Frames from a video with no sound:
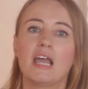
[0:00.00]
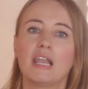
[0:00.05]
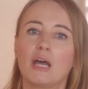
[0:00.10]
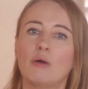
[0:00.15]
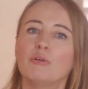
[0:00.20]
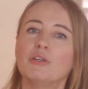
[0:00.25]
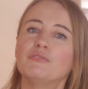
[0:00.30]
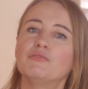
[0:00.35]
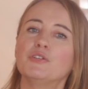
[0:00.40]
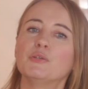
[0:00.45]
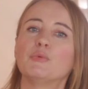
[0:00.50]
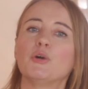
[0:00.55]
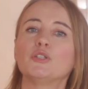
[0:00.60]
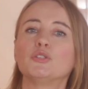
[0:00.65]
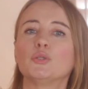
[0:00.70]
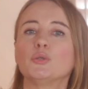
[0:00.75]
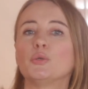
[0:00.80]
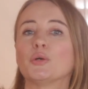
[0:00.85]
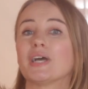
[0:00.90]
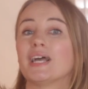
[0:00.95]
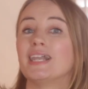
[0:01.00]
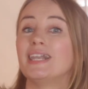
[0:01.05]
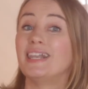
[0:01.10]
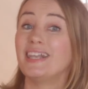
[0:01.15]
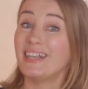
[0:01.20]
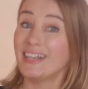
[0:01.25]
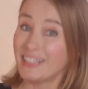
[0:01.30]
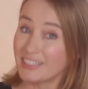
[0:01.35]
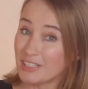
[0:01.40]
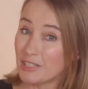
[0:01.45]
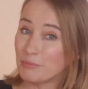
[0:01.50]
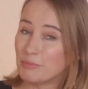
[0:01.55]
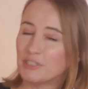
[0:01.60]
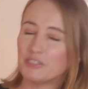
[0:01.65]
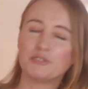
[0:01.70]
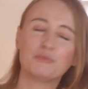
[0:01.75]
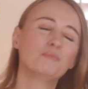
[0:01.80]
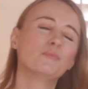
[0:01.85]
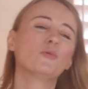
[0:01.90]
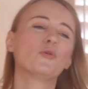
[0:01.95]
Now, if you want to look a little
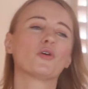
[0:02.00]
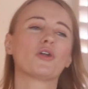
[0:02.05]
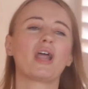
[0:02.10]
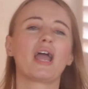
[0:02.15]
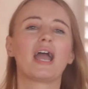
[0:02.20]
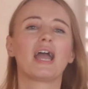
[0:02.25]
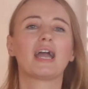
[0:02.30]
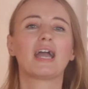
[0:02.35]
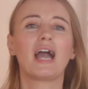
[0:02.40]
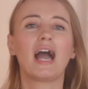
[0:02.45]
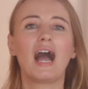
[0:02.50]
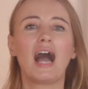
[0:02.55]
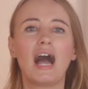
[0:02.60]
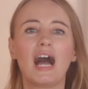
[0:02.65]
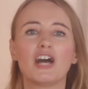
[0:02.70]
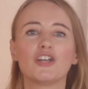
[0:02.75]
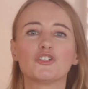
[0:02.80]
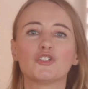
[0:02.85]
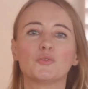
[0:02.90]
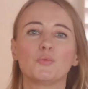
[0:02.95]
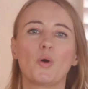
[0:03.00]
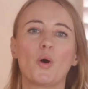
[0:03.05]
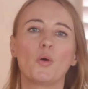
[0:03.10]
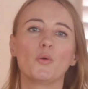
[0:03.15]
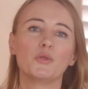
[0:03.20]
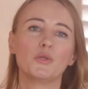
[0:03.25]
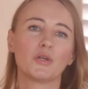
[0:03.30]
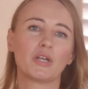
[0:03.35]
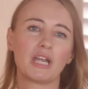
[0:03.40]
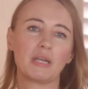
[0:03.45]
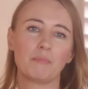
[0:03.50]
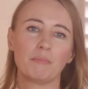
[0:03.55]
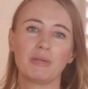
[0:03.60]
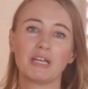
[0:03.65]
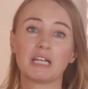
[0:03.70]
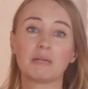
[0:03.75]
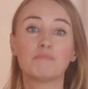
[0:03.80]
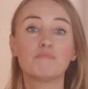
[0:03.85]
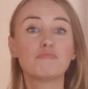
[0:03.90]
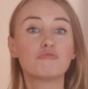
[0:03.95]
bit more casual, you can
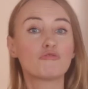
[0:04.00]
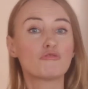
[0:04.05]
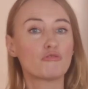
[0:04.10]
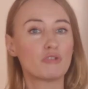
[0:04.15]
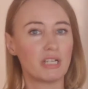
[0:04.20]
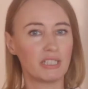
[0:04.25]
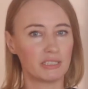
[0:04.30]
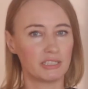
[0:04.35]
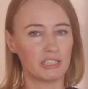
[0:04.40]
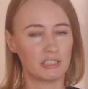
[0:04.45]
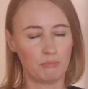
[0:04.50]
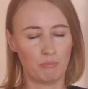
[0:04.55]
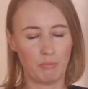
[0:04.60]
pick printed